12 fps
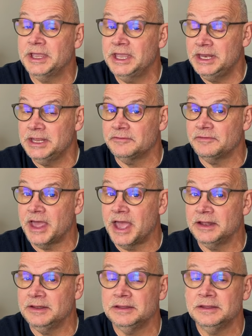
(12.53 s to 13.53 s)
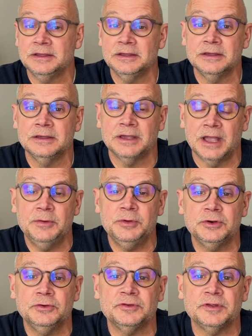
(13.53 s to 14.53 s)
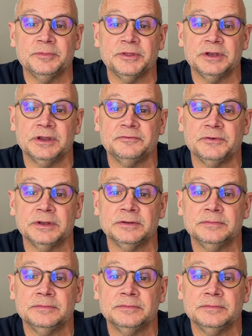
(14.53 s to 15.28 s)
any of that, I want to do something different.